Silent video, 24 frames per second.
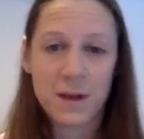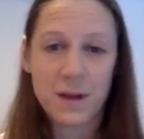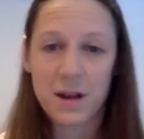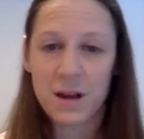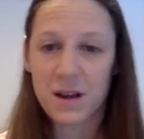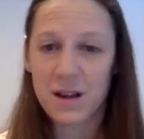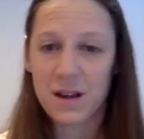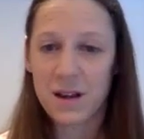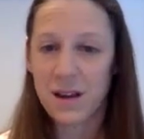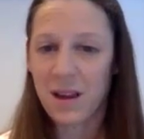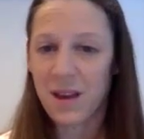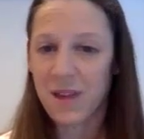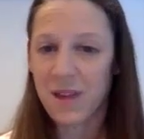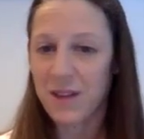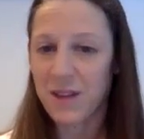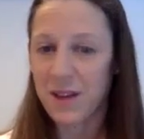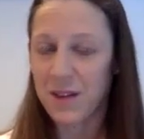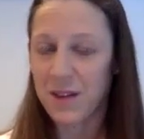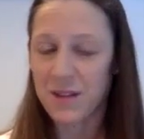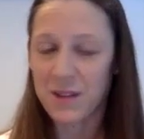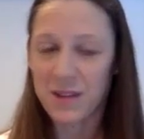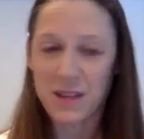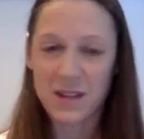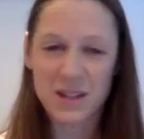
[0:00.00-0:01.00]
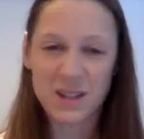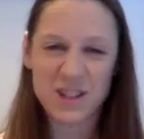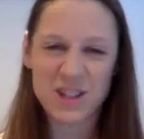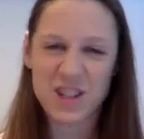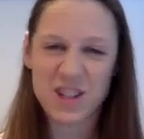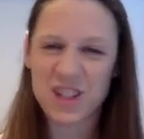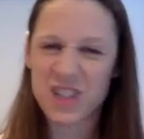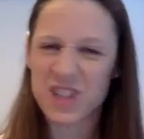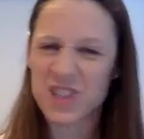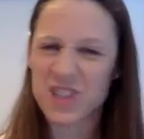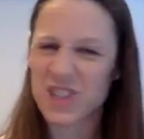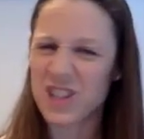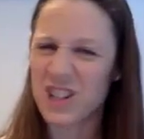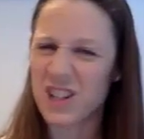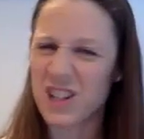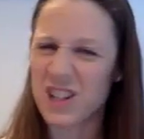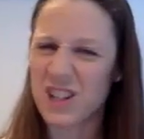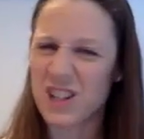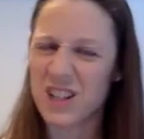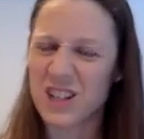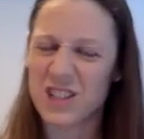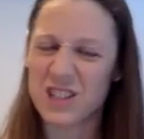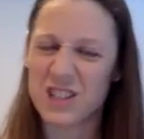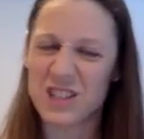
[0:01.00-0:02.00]
indigestion
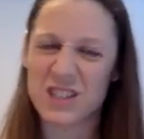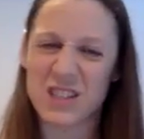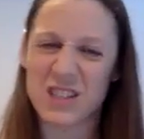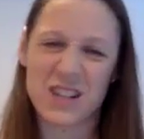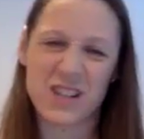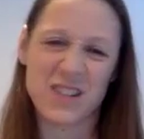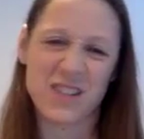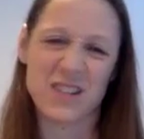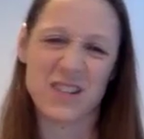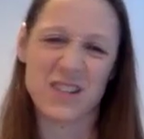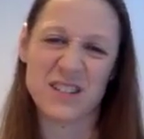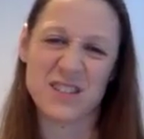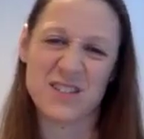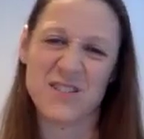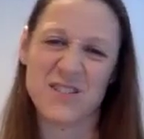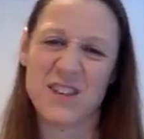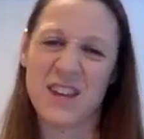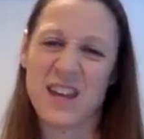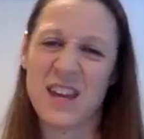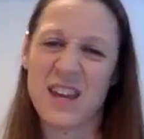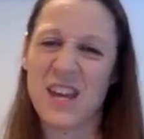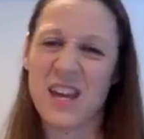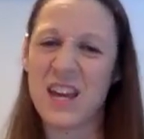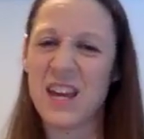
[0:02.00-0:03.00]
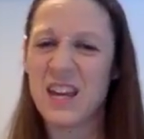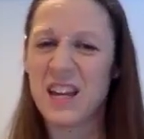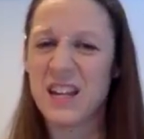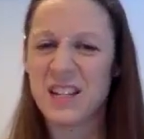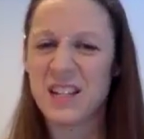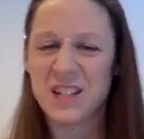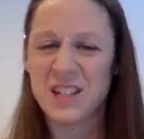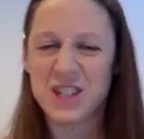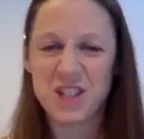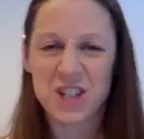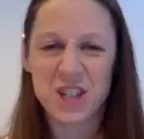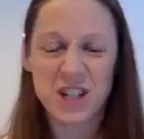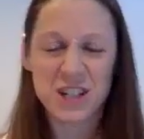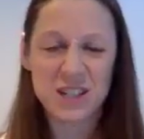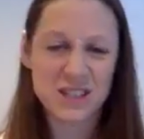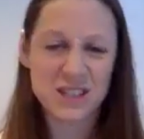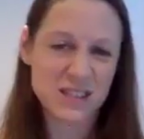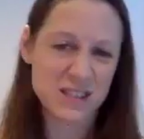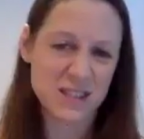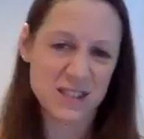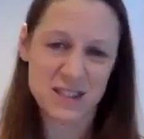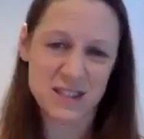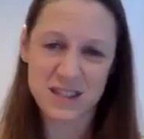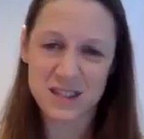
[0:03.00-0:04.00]
and just kind of this vague
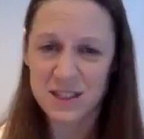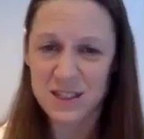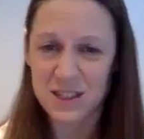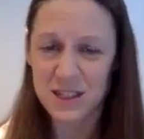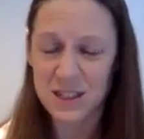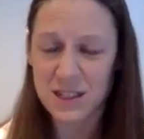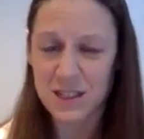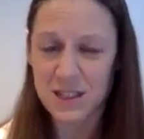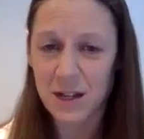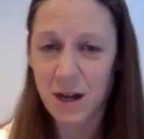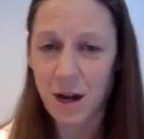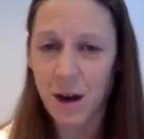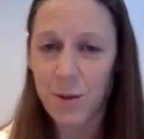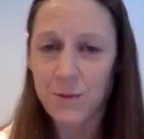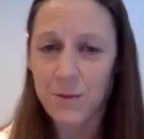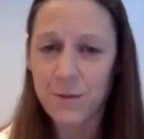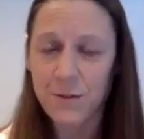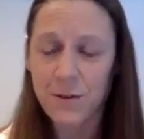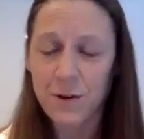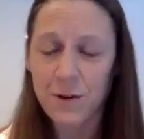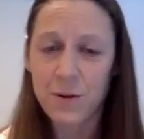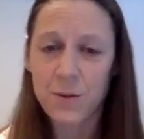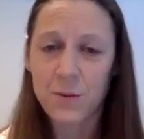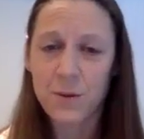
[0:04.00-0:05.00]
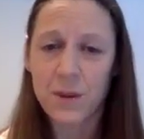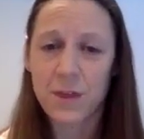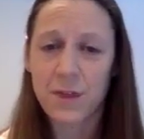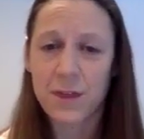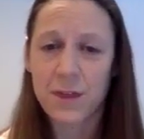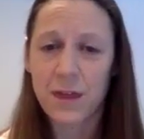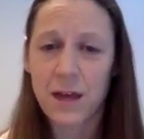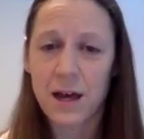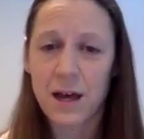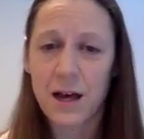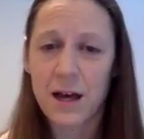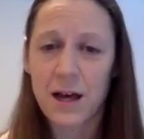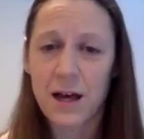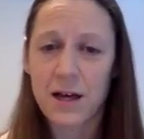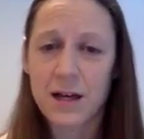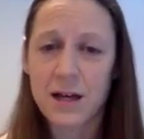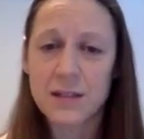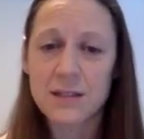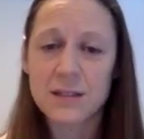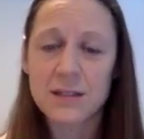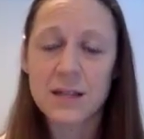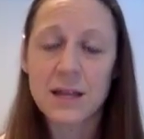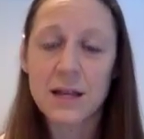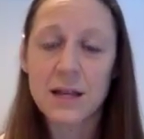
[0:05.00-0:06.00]
chest discomfort with
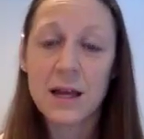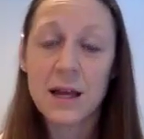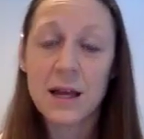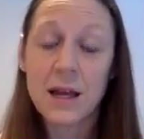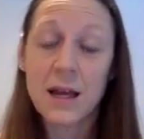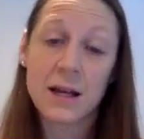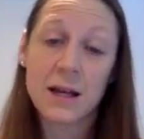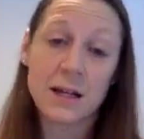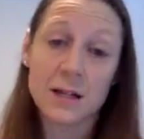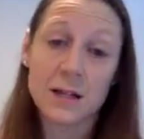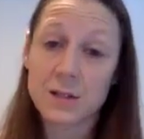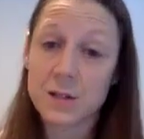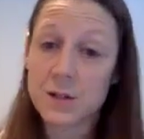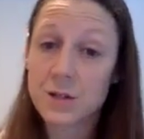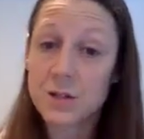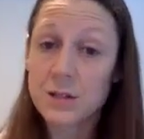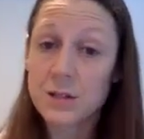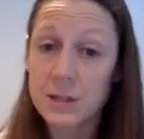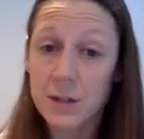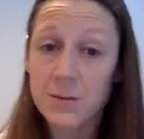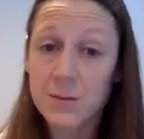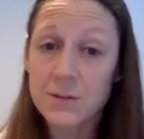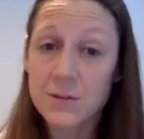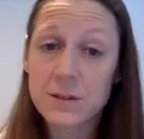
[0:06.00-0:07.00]
that," and it turns